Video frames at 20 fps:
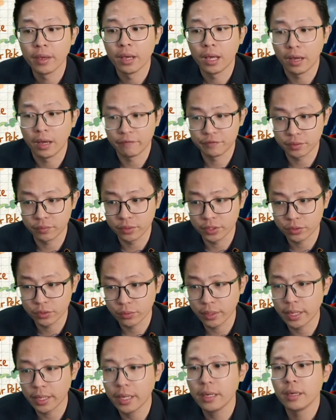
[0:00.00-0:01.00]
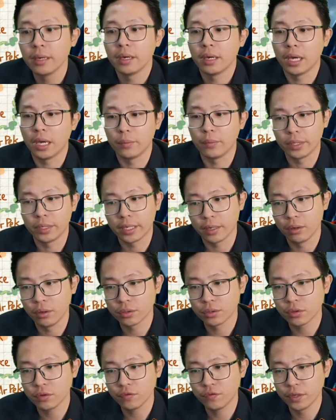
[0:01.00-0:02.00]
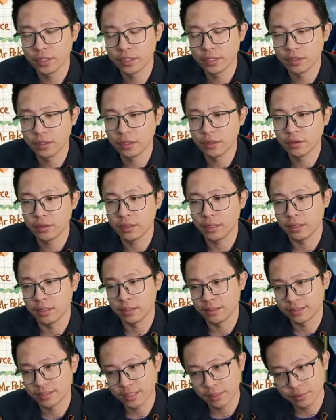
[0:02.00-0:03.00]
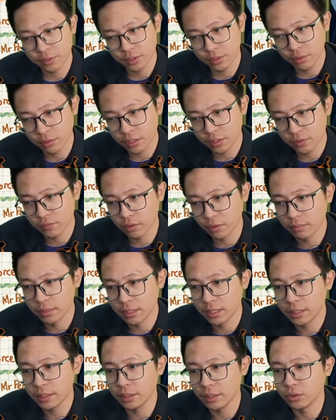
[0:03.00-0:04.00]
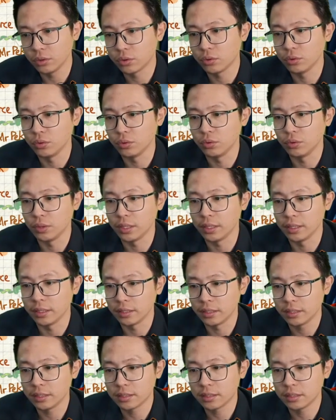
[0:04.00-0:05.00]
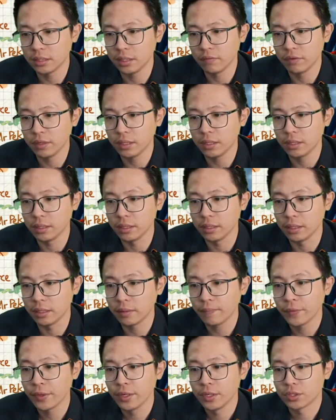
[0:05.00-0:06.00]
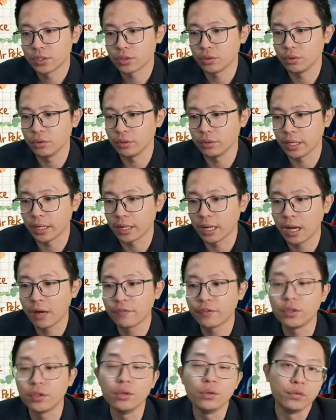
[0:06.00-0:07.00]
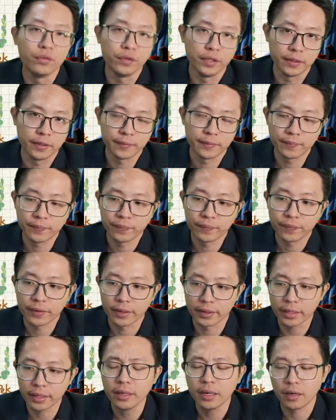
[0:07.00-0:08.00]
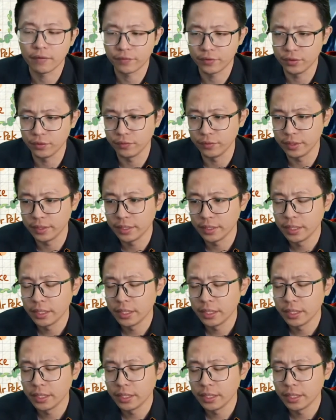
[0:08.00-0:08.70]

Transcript: half CV square. And we can also further substitute this formula into this CV here. So you get half QV. Okay, half QV.